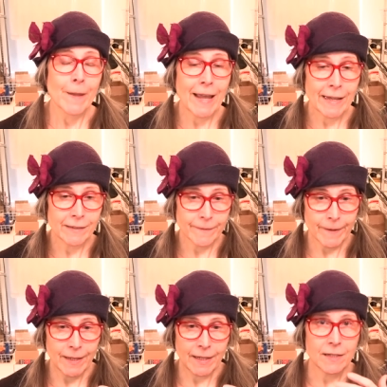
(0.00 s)
And
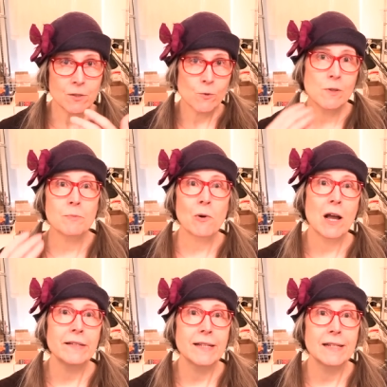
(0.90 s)
it is through this
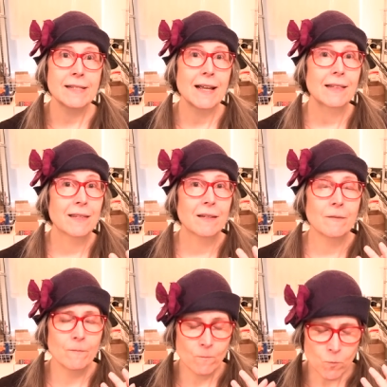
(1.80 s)
process that
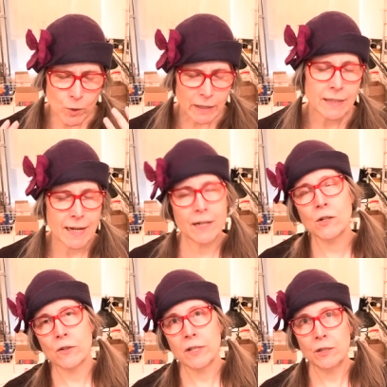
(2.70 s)
the really
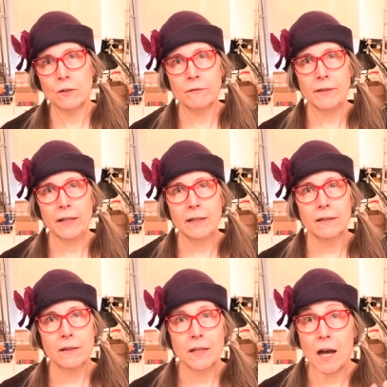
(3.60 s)
dangerous
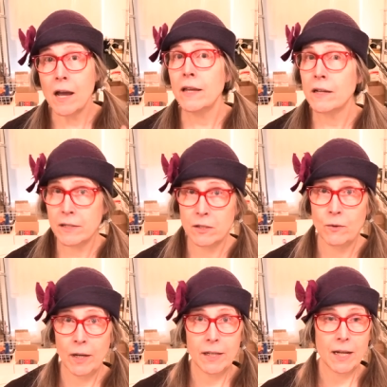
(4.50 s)
UV, the ionizing
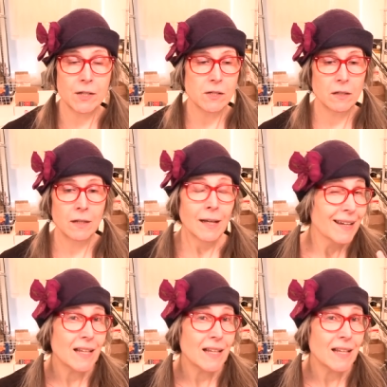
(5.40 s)
radiation,